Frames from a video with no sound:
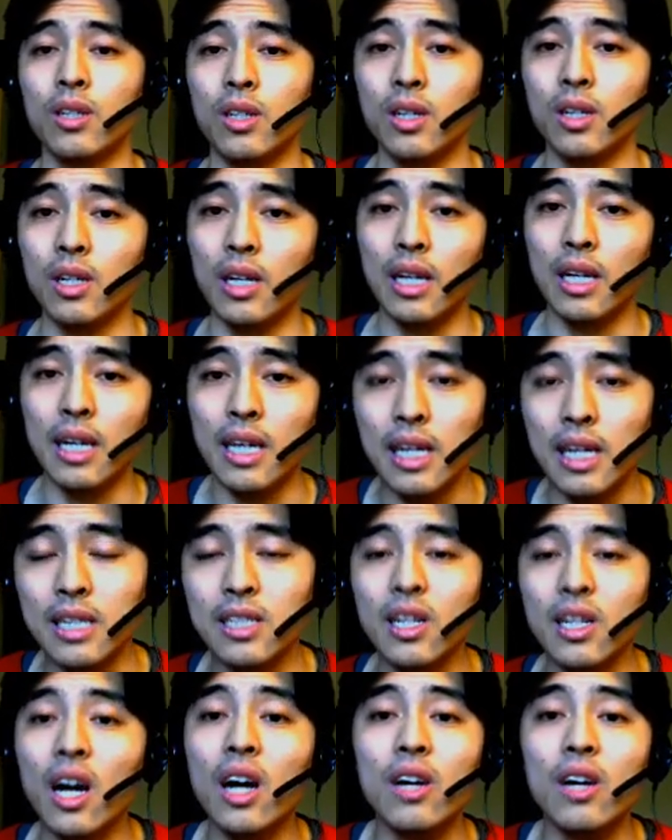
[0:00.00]

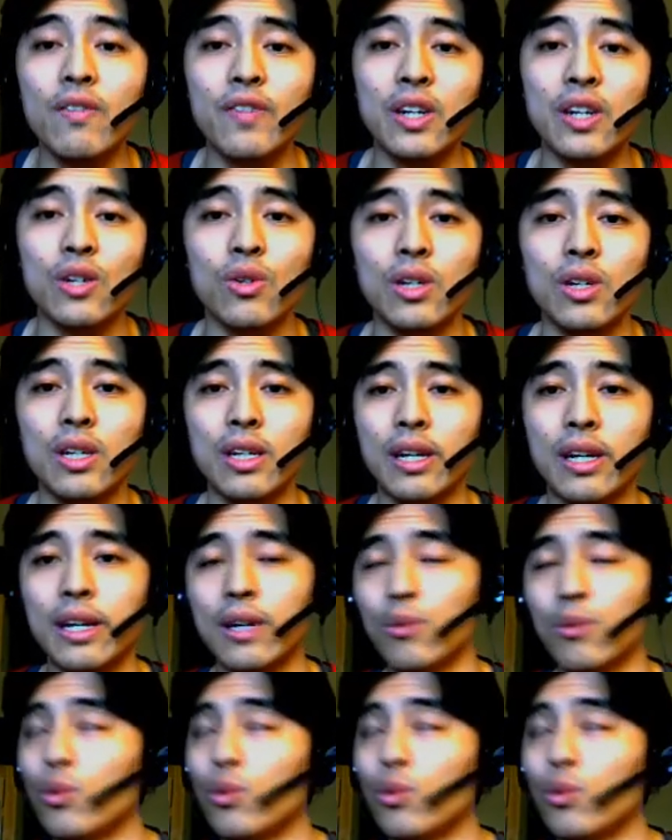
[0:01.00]
it's not very, uh,